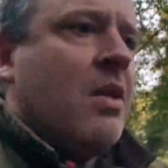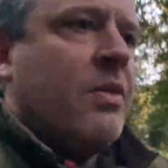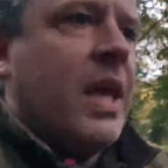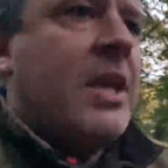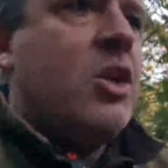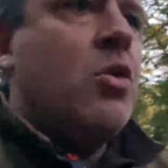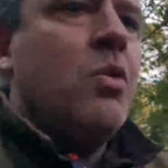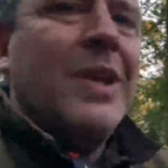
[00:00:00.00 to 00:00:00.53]

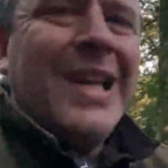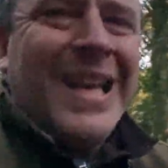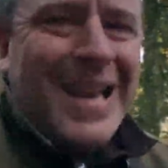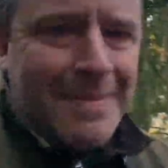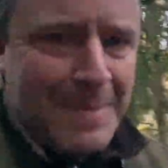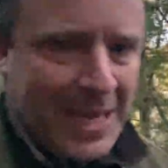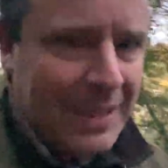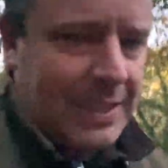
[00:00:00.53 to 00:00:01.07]
then you
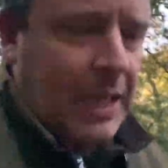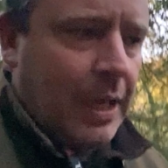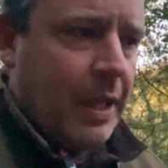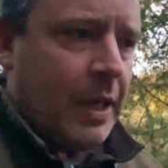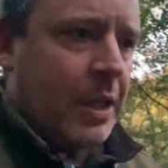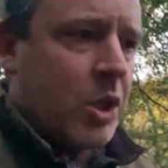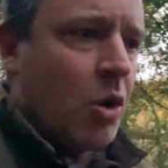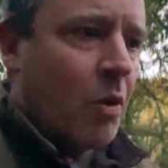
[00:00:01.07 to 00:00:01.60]
limit
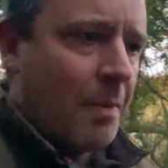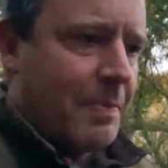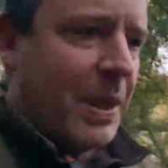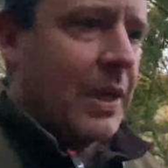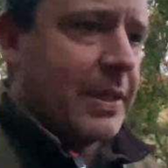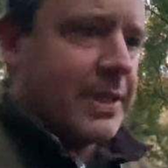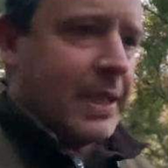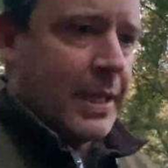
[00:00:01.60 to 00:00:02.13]
your
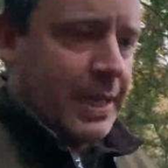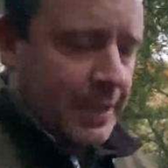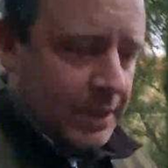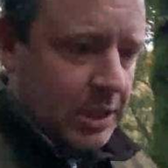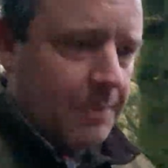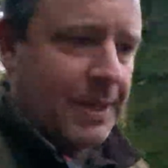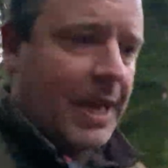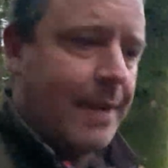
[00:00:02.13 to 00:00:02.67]
ability
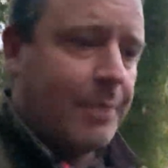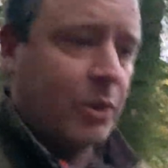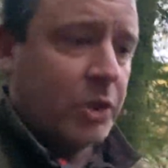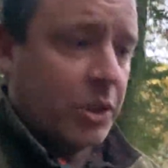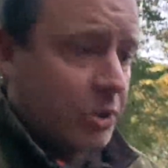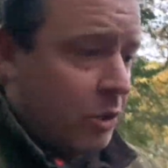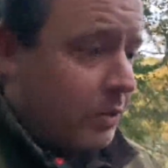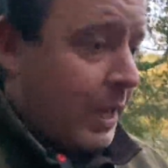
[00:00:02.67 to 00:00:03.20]
to be able
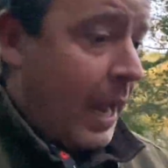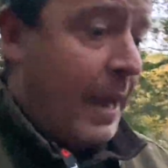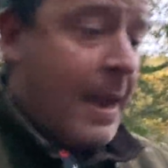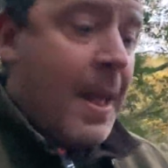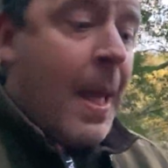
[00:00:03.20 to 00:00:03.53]
to do that.